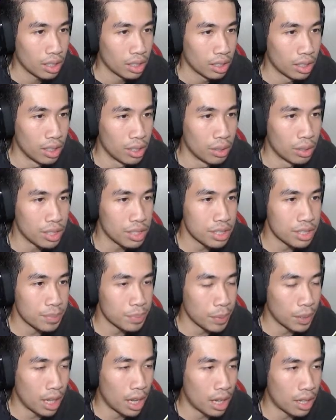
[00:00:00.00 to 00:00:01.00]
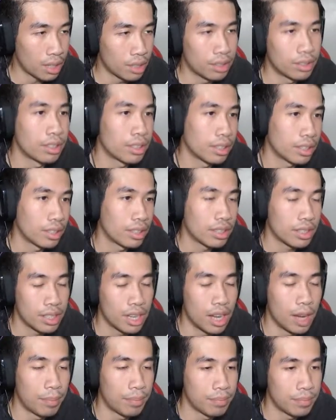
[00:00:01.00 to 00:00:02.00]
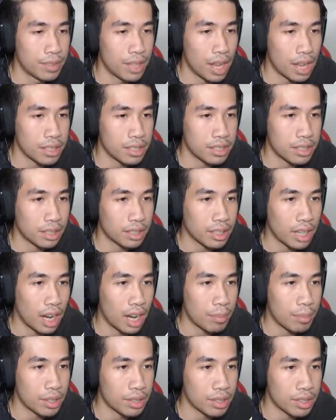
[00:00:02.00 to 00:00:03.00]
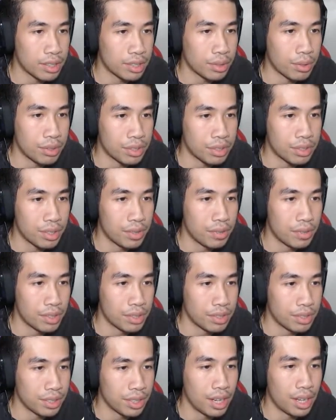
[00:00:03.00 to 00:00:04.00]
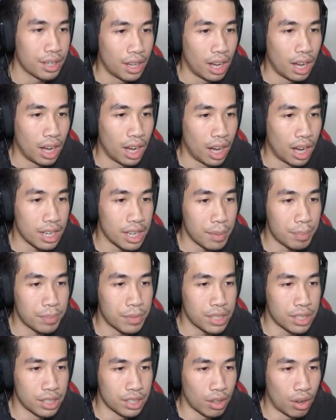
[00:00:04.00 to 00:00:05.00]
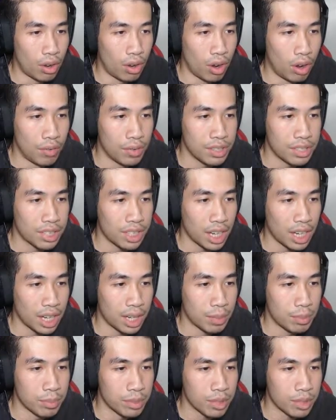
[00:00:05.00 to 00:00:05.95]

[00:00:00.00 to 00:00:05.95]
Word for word: Lewis Spalato. Yep, that's the guy on my Discord server. So yeah. Uh, yep, this is all of his games.